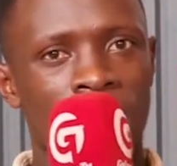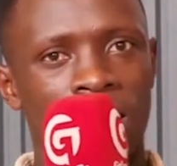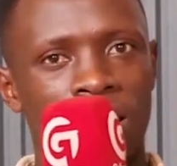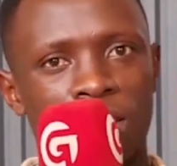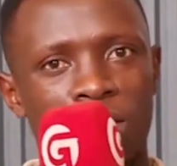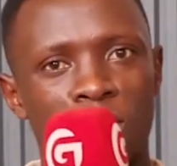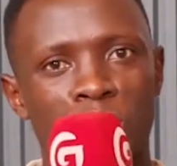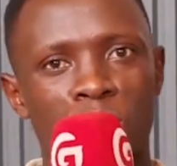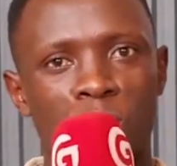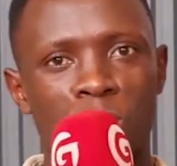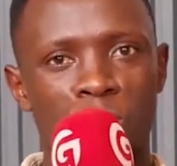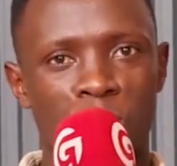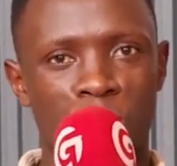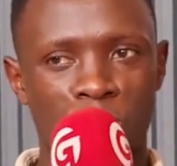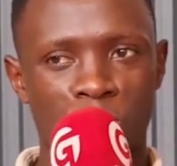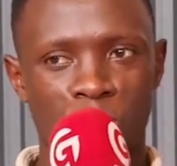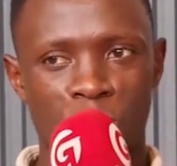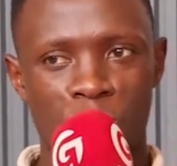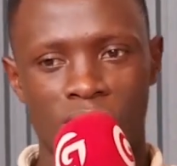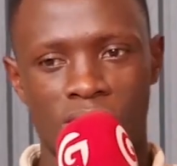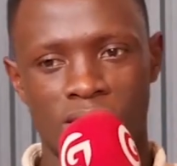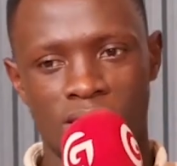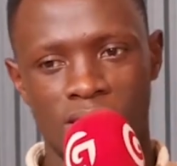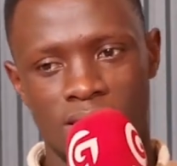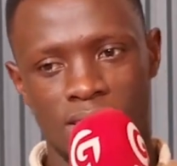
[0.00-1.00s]

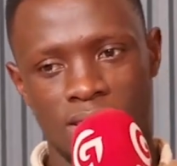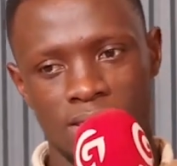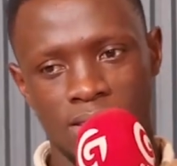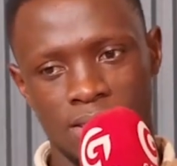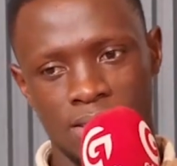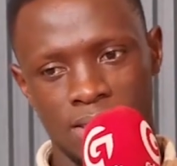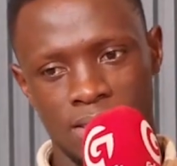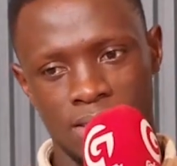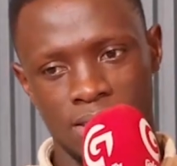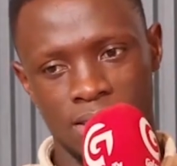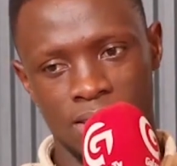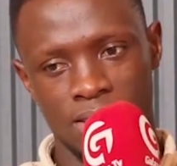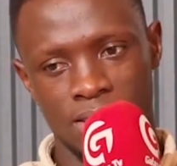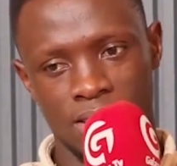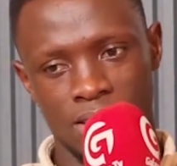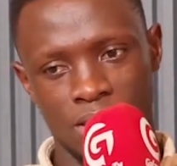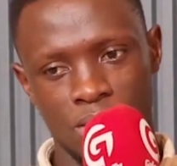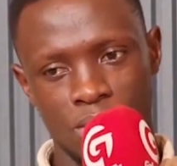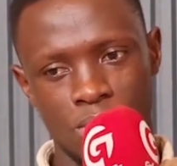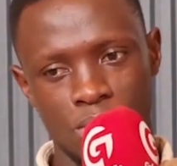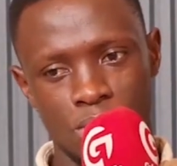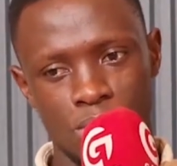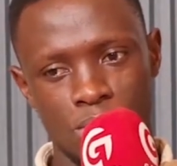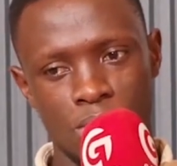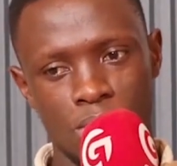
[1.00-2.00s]
You're
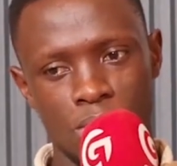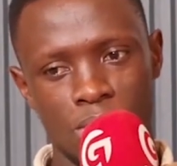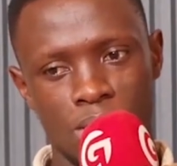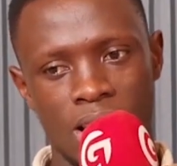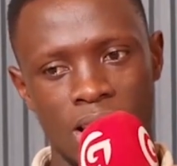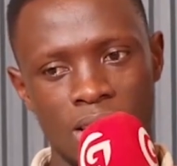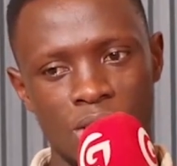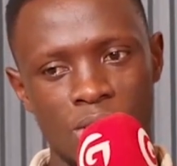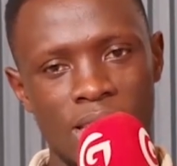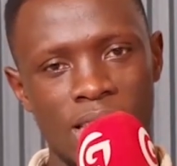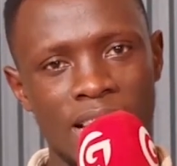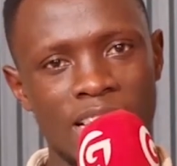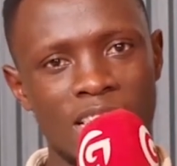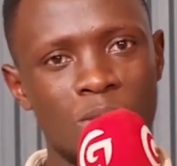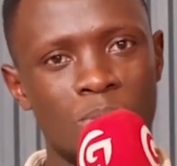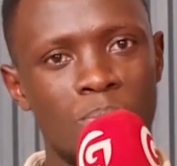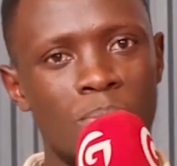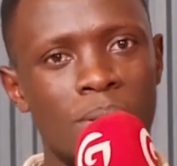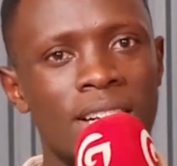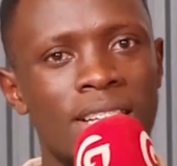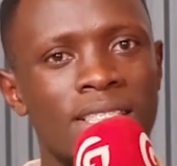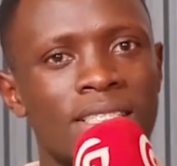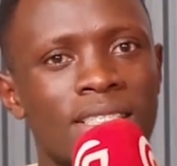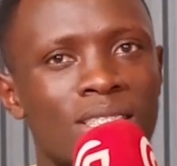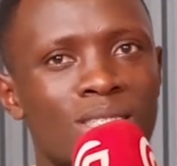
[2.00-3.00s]

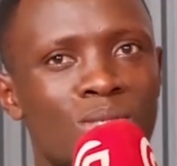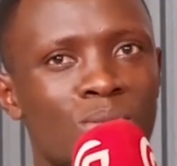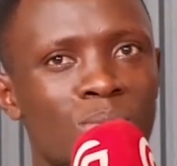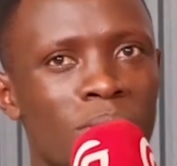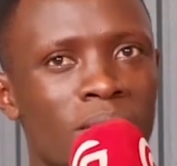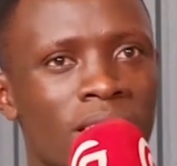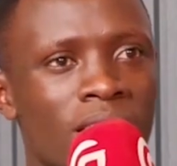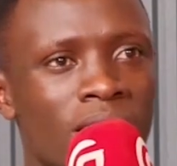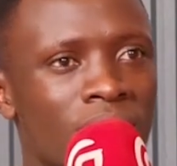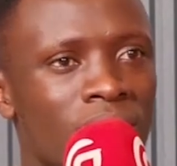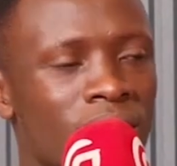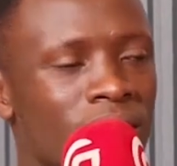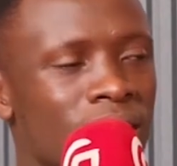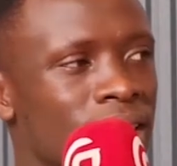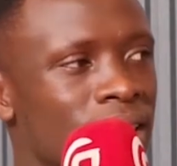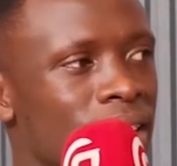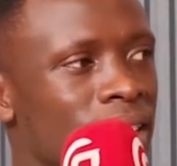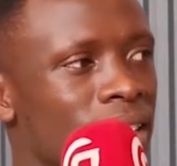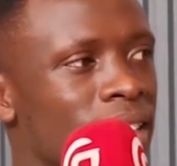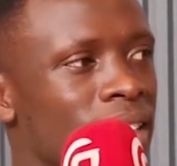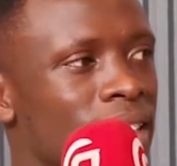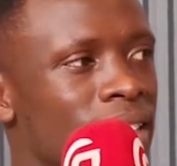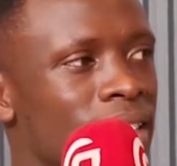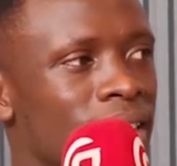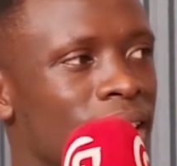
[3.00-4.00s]
expected to behave in a
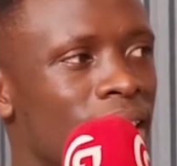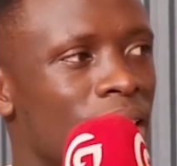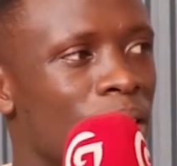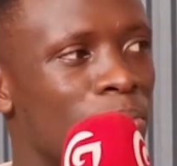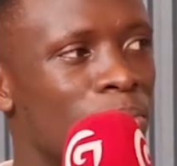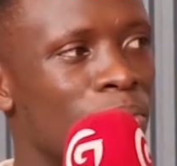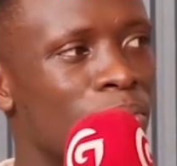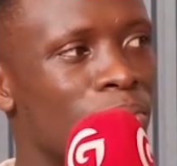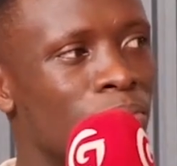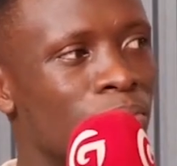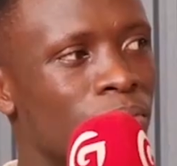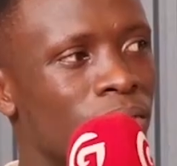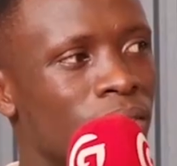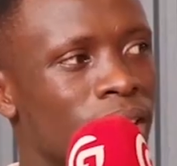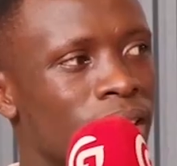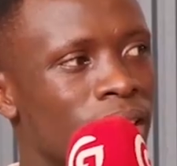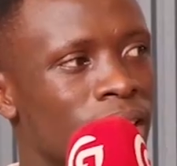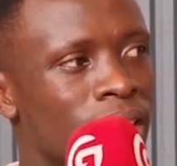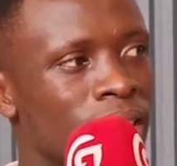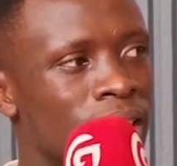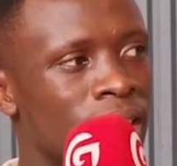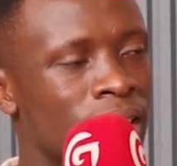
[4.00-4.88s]
certain type of way.